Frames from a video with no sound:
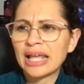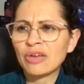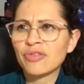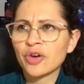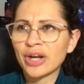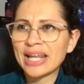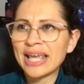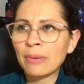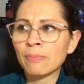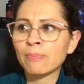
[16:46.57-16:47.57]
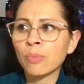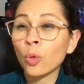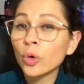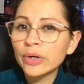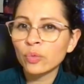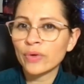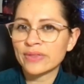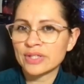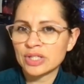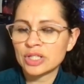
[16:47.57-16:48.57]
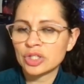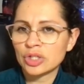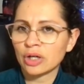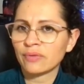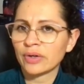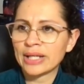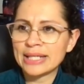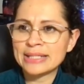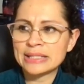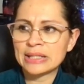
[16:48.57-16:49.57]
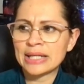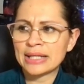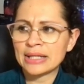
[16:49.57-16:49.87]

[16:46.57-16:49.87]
if they're going to get bored with the Seestar very easily.